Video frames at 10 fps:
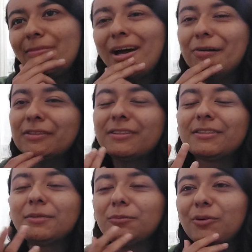I was
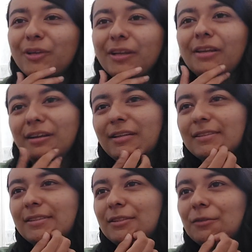gonna say more than he
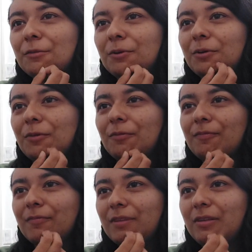needs to, but
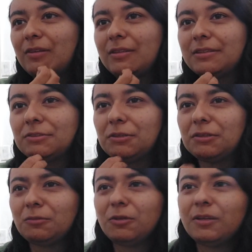Mm, he's
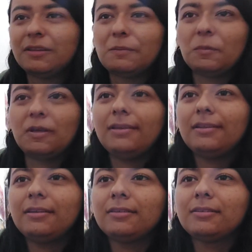trying to win a
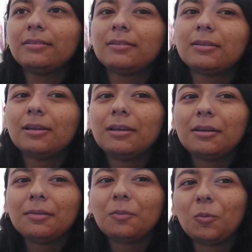debate.
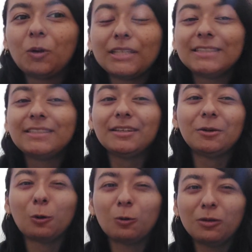What's the
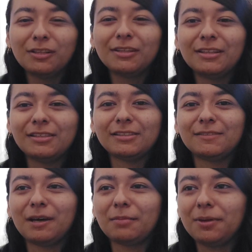goal in this,
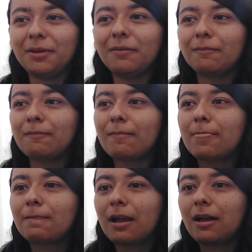Fami?
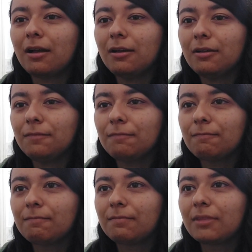Huh?
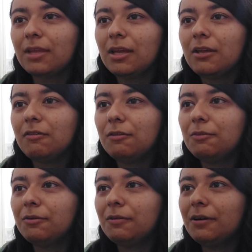If you
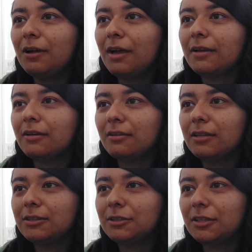prefer, I can
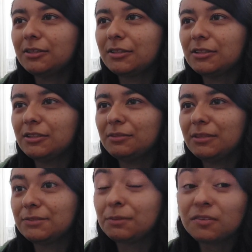let you hear Chainsaw
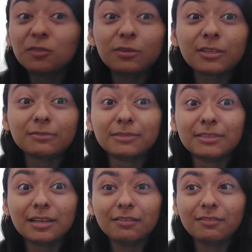Man speak for
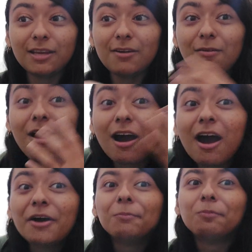himself now?
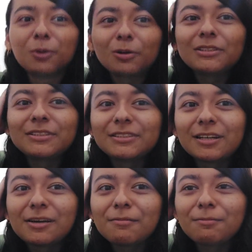Bro, is he
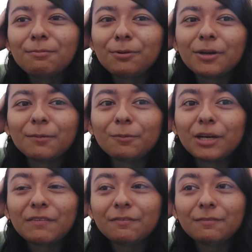gonna bring, brick?